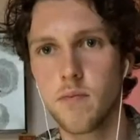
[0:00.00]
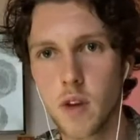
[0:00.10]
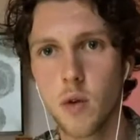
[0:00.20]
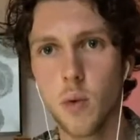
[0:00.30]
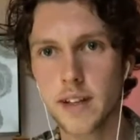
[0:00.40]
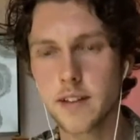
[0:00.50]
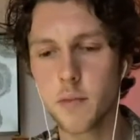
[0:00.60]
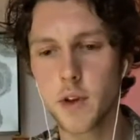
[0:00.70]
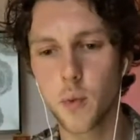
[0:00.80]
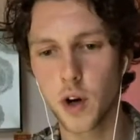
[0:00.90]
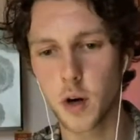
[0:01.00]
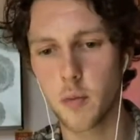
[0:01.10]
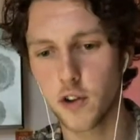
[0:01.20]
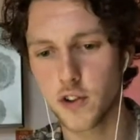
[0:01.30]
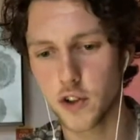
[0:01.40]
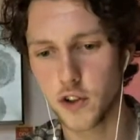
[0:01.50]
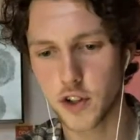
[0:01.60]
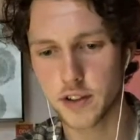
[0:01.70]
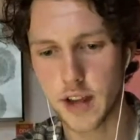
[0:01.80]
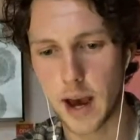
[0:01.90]
Well, that's something we'll come on to
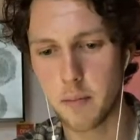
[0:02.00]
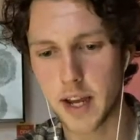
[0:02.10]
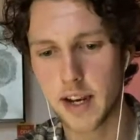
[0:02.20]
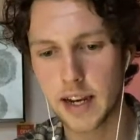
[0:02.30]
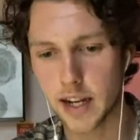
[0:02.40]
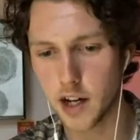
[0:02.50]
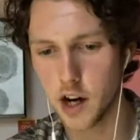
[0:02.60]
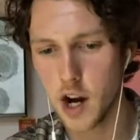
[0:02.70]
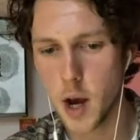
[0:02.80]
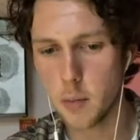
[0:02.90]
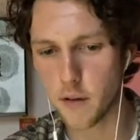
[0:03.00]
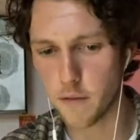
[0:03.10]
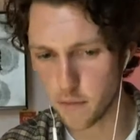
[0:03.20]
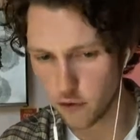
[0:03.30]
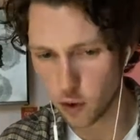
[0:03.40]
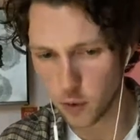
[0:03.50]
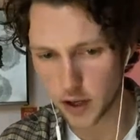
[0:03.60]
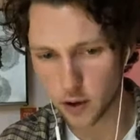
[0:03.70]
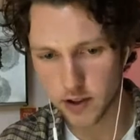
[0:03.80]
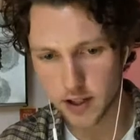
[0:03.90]
just a bit later. But before we
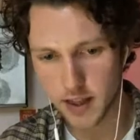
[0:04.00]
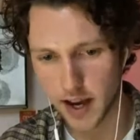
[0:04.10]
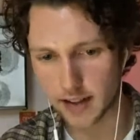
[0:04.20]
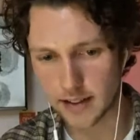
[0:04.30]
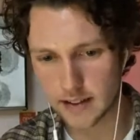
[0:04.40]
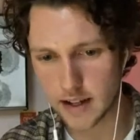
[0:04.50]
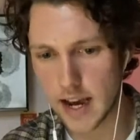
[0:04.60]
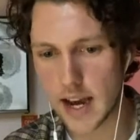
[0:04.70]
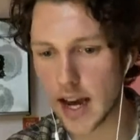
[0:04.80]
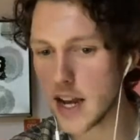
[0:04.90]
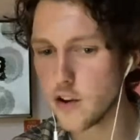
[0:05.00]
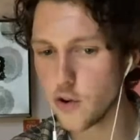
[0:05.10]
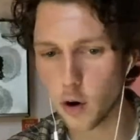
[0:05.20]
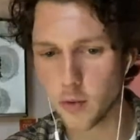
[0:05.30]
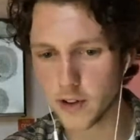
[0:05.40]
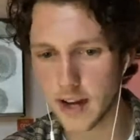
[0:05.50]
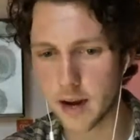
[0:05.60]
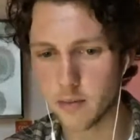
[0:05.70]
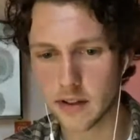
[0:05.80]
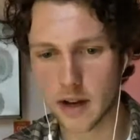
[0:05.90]
go to that, in normal
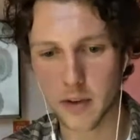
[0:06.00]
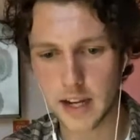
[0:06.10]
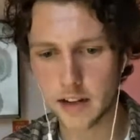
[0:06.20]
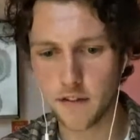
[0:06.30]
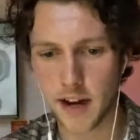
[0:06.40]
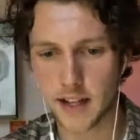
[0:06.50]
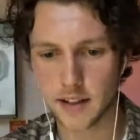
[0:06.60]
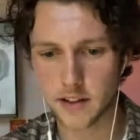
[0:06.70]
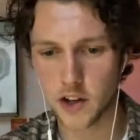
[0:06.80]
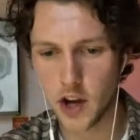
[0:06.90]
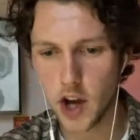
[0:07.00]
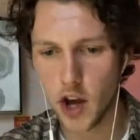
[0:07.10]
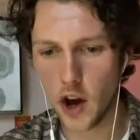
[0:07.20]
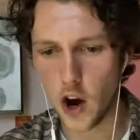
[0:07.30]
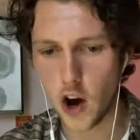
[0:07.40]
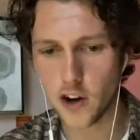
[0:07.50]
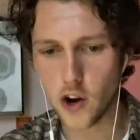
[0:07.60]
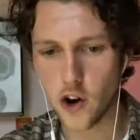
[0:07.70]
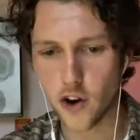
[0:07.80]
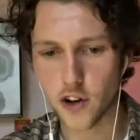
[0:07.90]
times, I'm keen to find this out. How
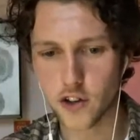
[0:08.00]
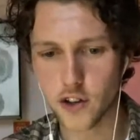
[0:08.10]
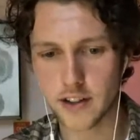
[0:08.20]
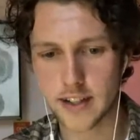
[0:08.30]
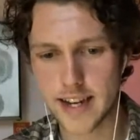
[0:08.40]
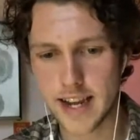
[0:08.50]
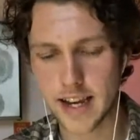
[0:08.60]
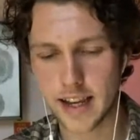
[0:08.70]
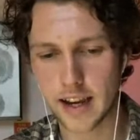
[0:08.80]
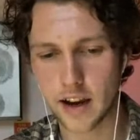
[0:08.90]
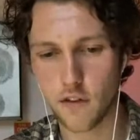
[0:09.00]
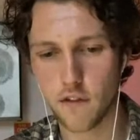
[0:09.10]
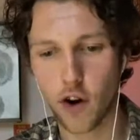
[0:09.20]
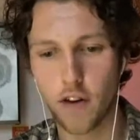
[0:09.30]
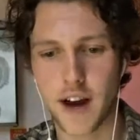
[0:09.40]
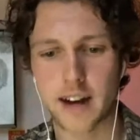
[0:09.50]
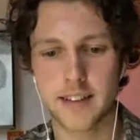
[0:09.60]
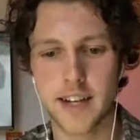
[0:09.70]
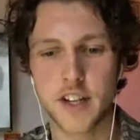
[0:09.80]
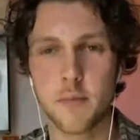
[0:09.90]
long does it take for a
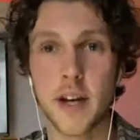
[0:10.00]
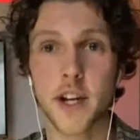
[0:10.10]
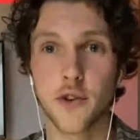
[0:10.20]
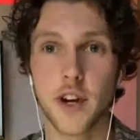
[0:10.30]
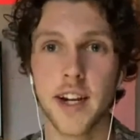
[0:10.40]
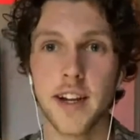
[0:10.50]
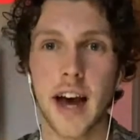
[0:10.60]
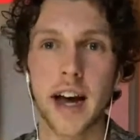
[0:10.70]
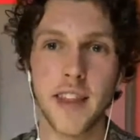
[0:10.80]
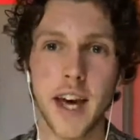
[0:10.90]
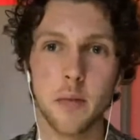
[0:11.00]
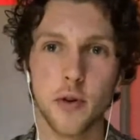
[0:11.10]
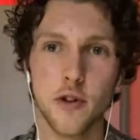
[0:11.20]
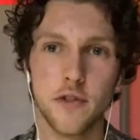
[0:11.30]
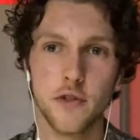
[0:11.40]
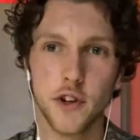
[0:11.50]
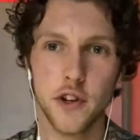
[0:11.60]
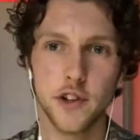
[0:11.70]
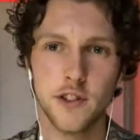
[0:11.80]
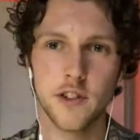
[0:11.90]
vaccine to be created and then approved for use?